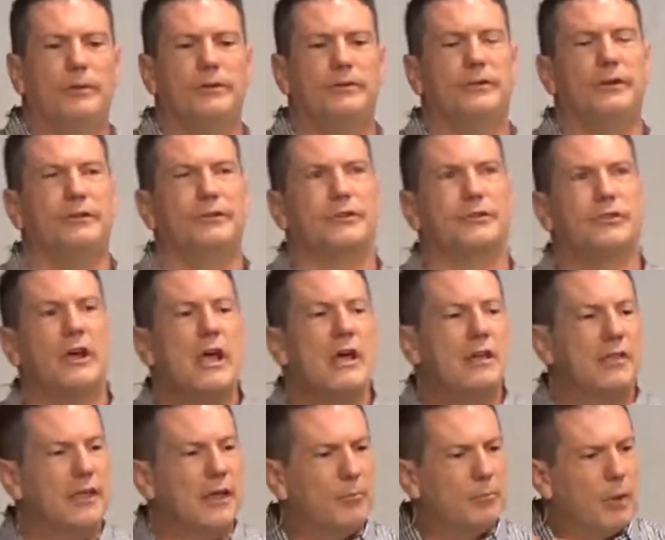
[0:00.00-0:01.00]
to Jesus,
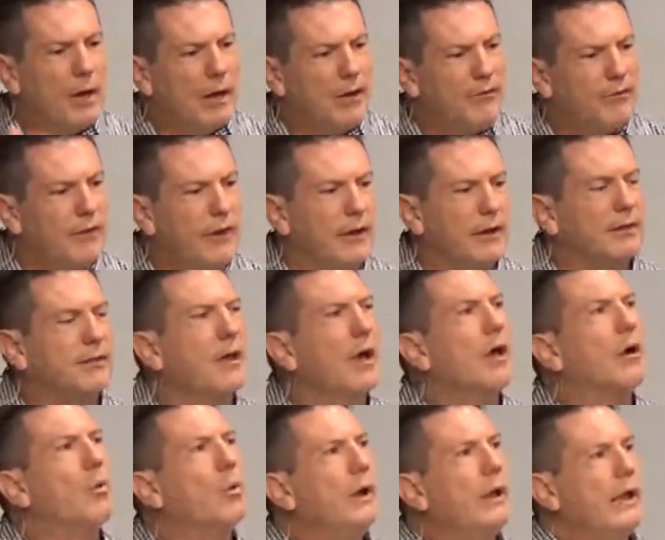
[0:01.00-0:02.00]
then by faith,
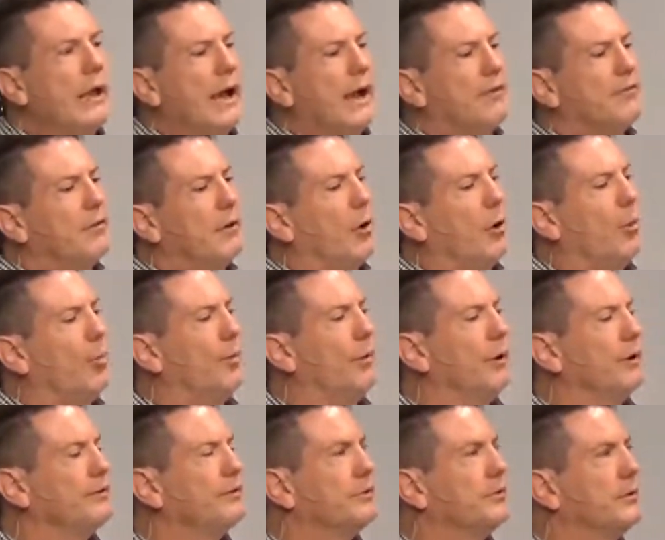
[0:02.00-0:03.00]
we have to open
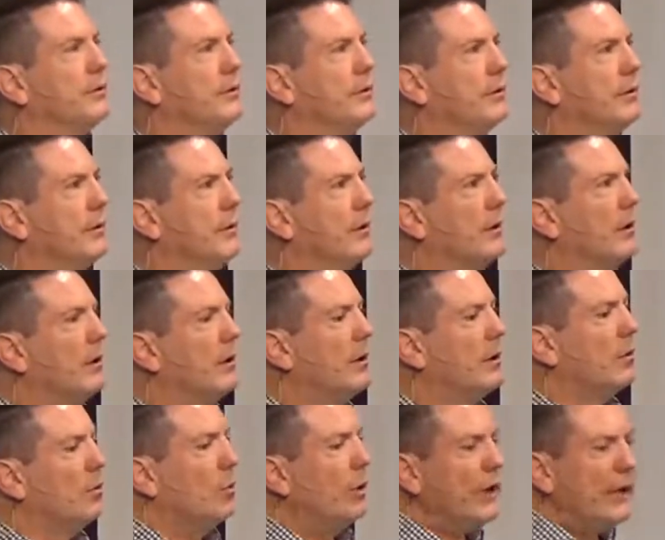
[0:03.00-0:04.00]
it.
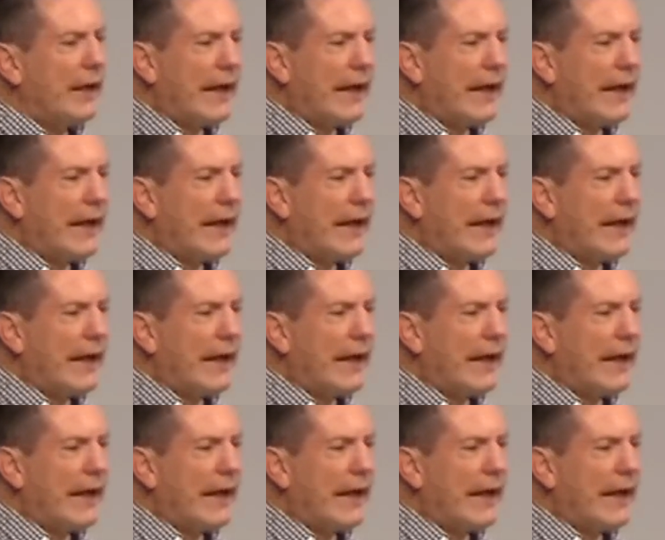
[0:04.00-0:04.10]
We